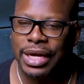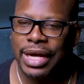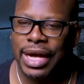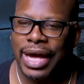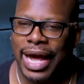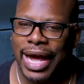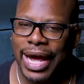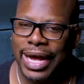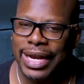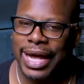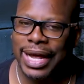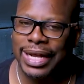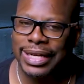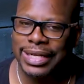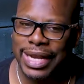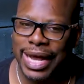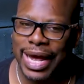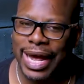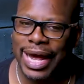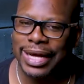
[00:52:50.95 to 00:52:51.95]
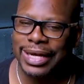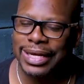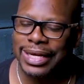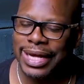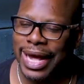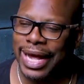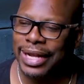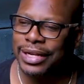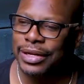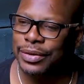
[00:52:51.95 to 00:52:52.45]
had I not
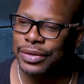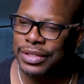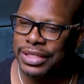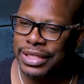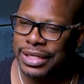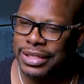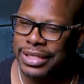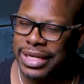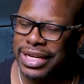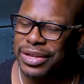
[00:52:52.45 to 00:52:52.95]
gotten on TikTok.